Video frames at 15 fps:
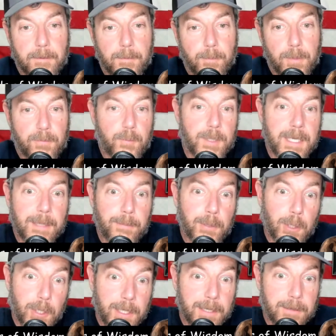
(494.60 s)
But if we keep
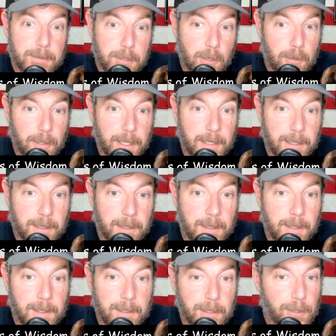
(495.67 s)
looking at the target,
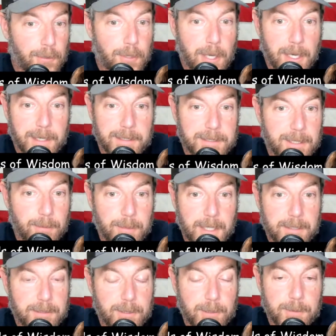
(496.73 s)
you're not going to see what
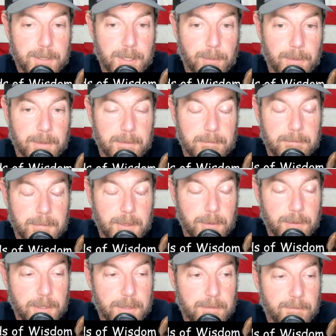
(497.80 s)
that student's doing. So
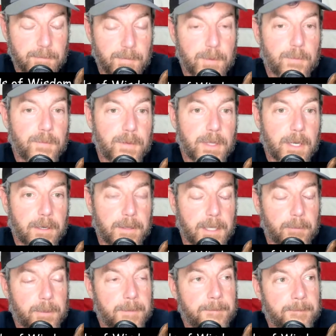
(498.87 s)
just food for thought on
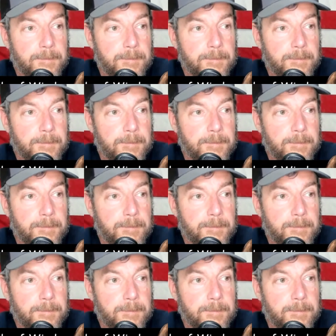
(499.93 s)
that one.